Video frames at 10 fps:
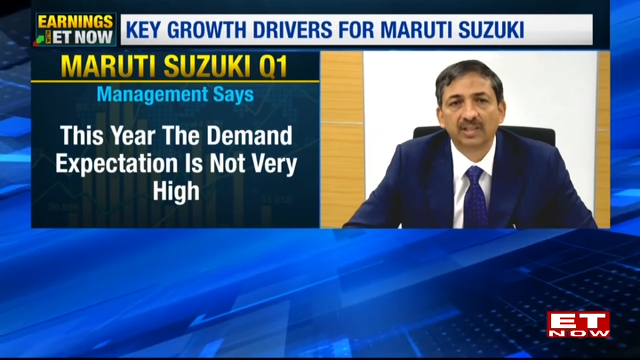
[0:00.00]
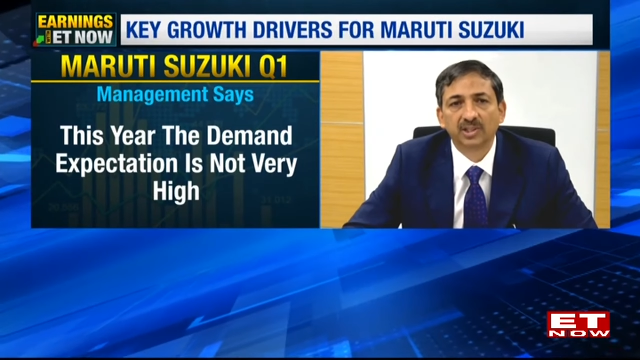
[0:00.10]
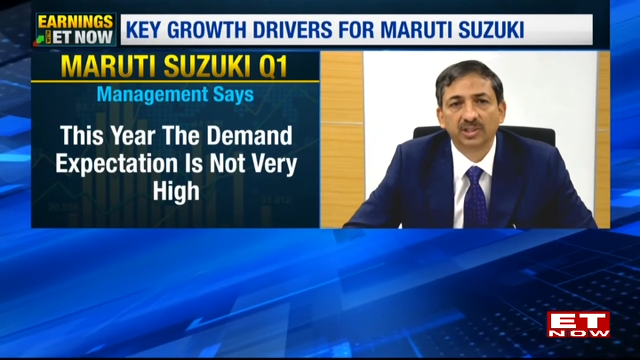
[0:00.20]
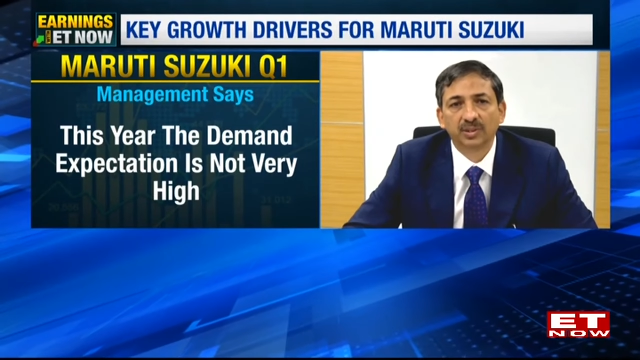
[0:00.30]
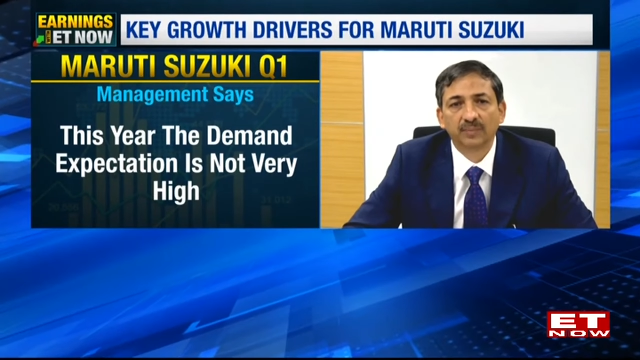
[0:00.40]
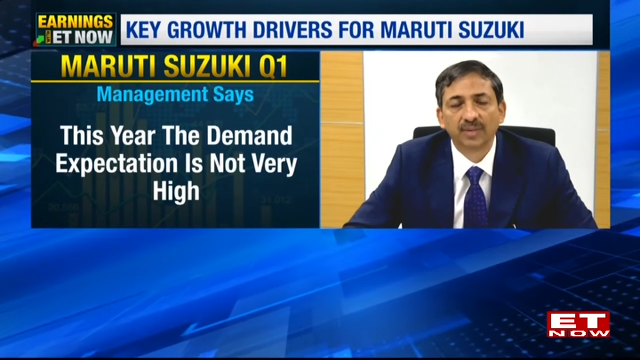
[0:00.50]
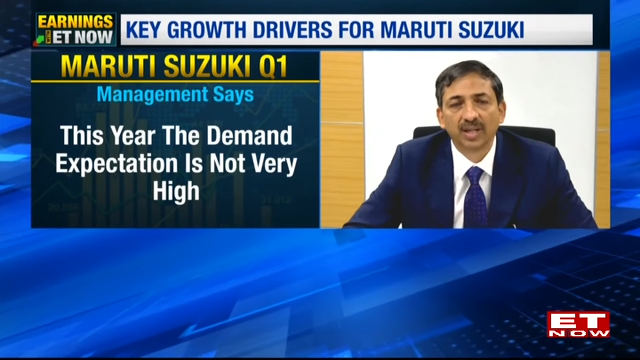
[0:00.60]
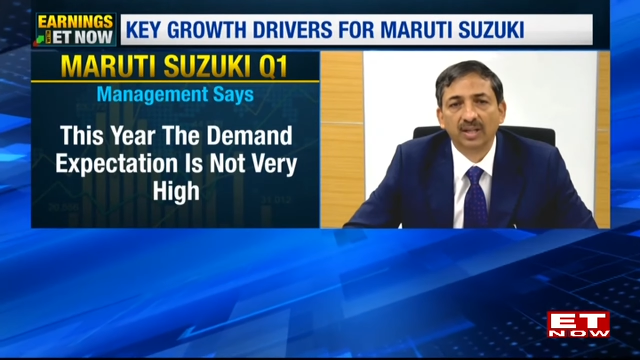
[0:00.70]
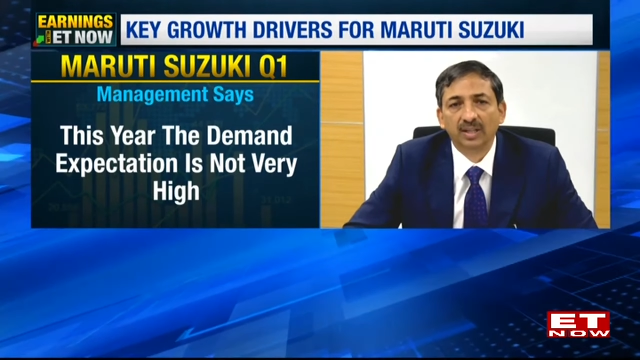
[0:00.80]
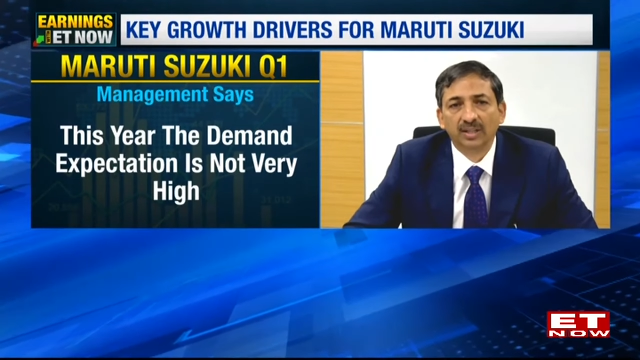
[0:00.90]
digit.
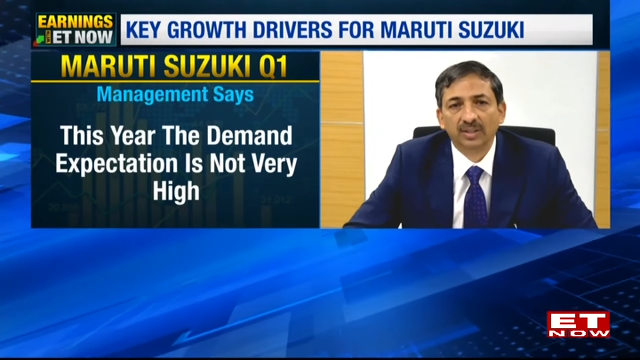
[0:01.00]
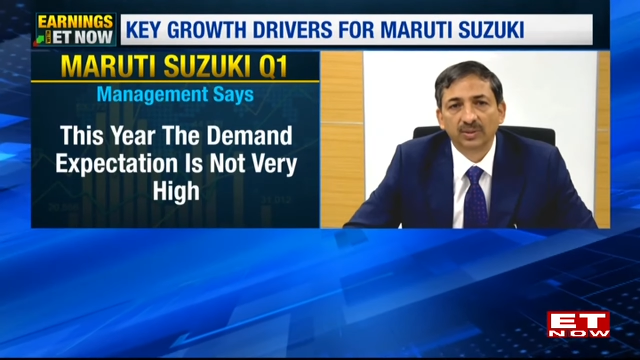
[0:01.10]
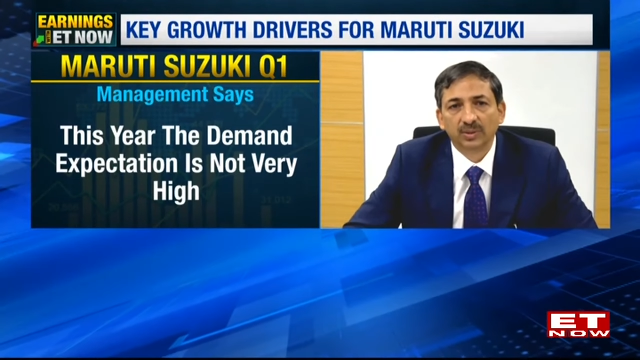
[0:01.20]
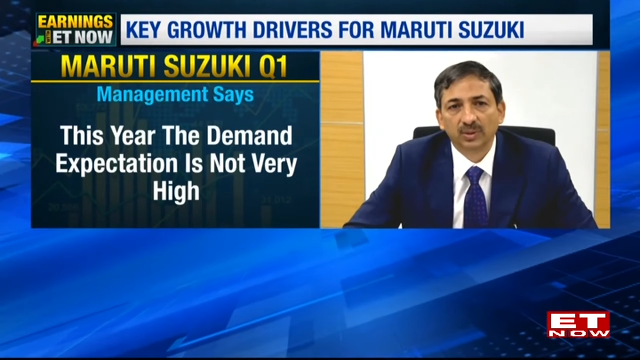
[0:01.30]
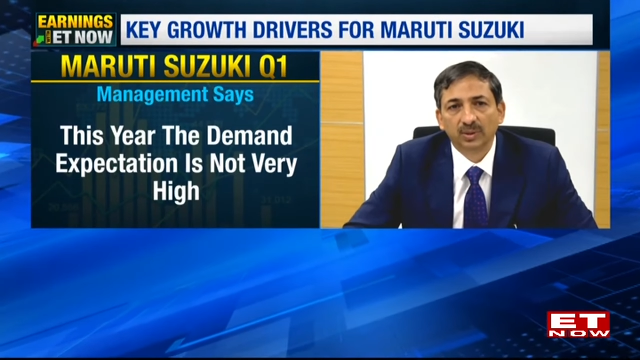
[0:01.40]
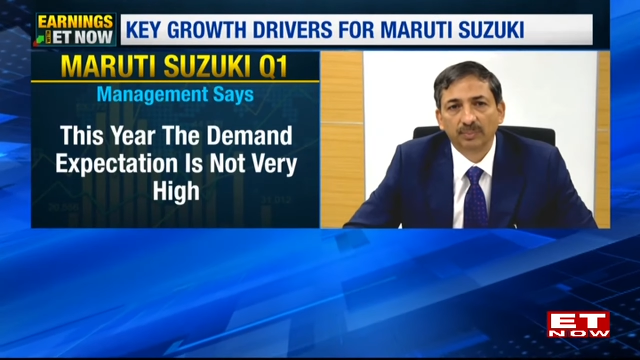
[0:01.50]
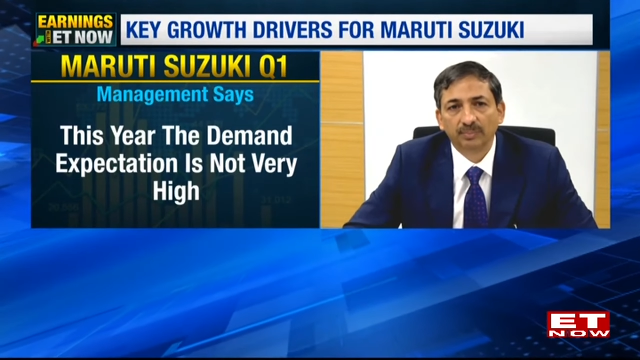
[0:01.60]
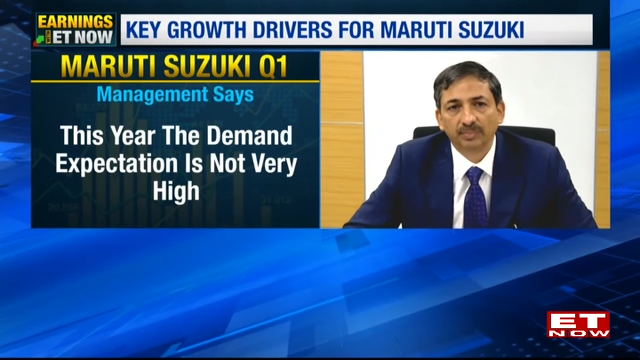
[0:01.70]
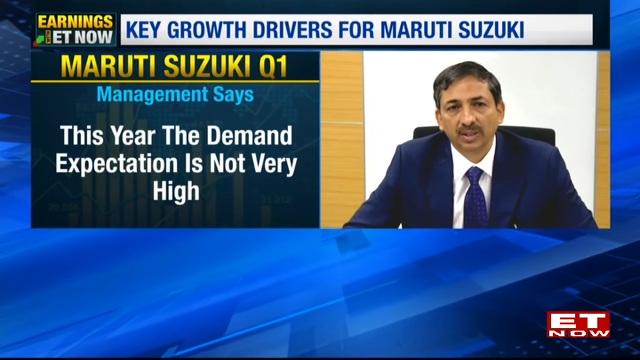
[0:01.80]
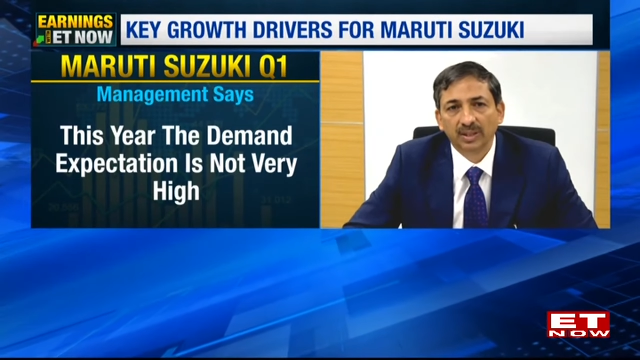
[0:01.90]

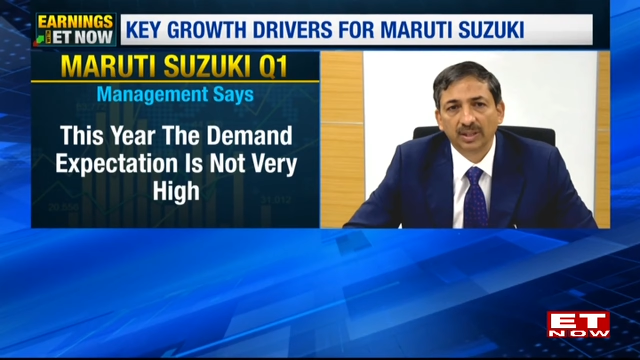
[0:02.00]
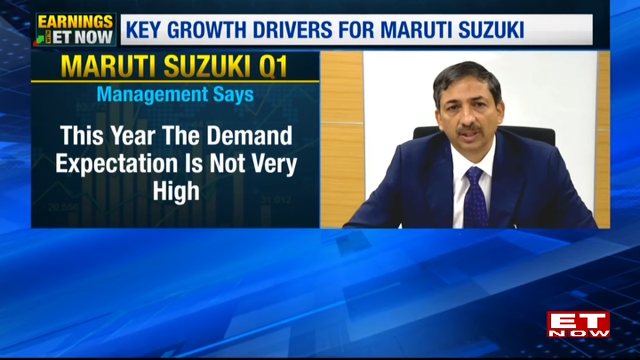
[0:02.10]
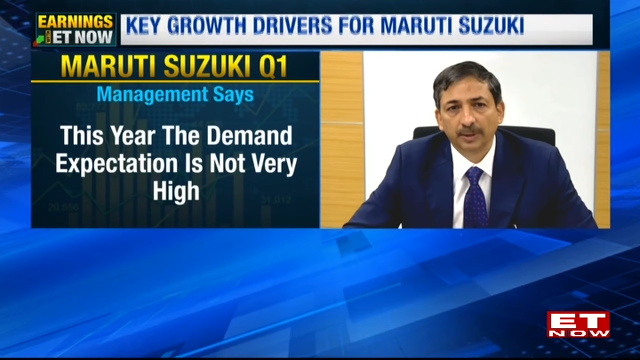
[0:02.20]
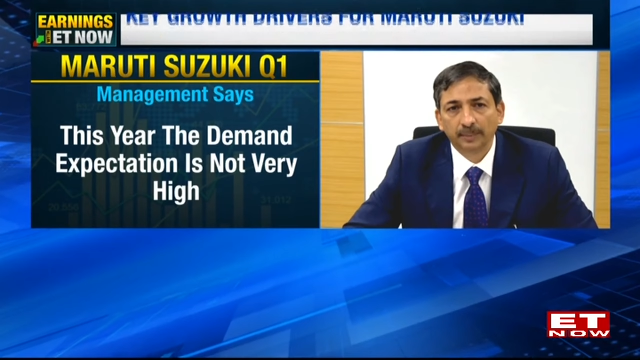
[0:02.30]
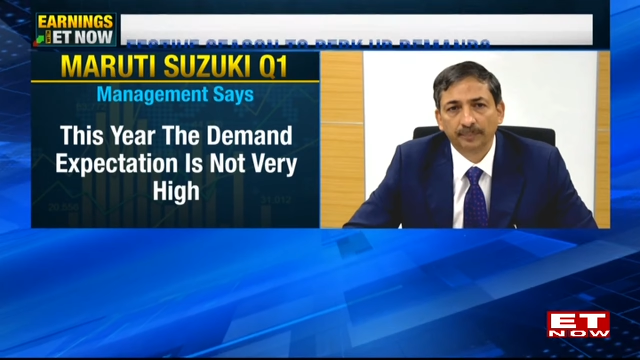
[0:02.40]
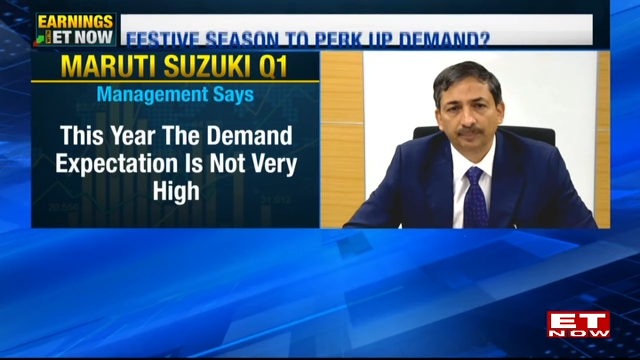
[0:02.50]
So, uh,